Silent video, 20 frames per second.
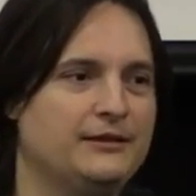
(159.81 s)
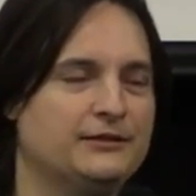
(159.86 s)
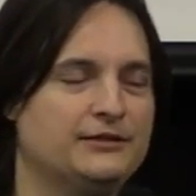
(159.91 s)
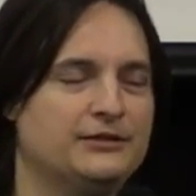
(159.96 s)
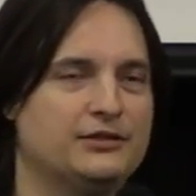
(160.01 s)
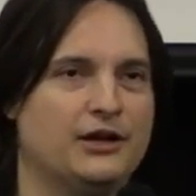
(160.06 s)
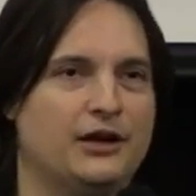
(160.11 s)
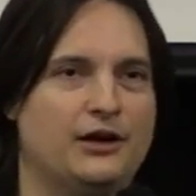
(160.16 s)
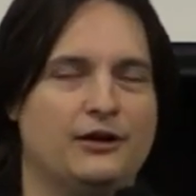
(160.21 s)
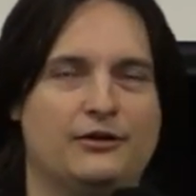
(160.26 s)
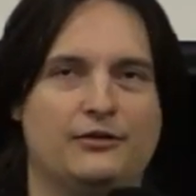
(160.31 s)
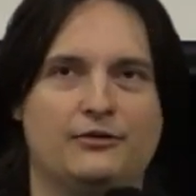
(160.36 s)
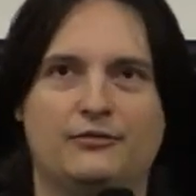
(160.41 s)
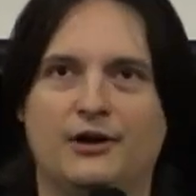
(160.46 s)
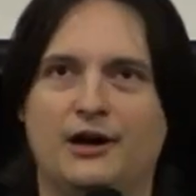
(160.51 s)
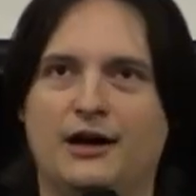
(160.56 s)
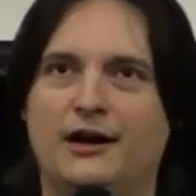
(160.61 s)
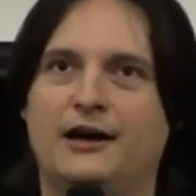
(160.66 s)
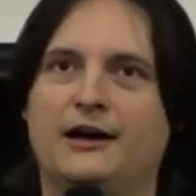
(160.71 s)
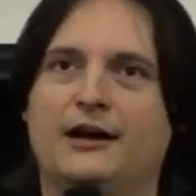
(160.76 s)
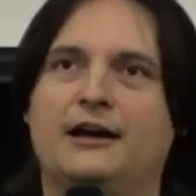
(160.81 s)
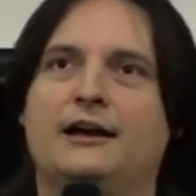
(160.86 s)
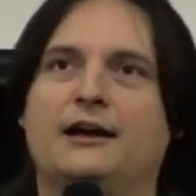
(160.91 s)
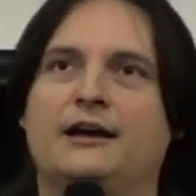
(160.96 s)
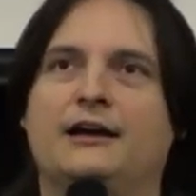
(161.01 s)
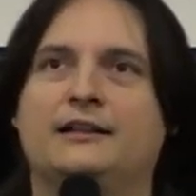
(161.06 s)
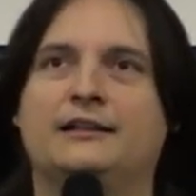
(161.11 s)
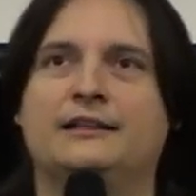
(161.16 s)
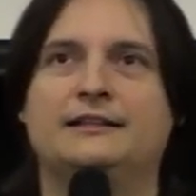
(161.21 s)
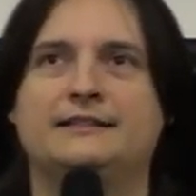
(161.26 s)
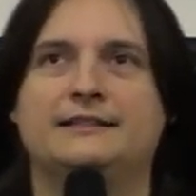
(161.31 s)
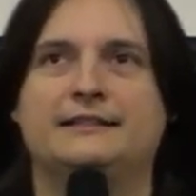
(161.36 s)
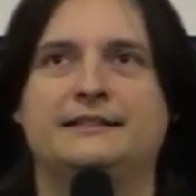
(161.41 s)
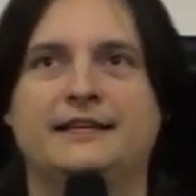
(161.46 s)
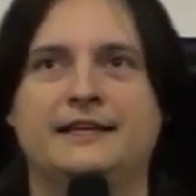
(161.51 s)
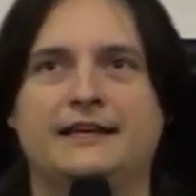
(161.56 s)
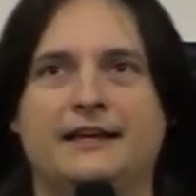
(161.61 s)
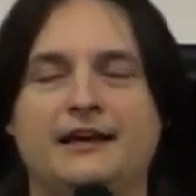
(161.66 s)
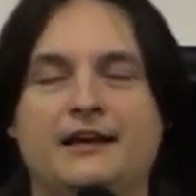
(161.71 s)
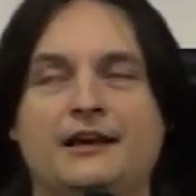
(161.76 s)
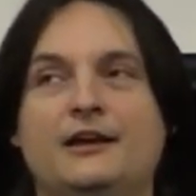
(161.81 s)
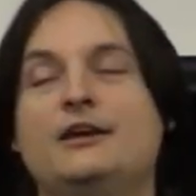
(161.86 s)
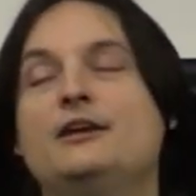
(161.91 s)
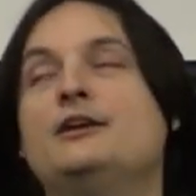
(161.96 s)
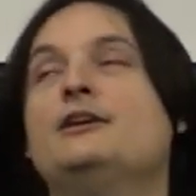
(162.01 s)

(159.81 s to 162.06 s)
So uh, let's see.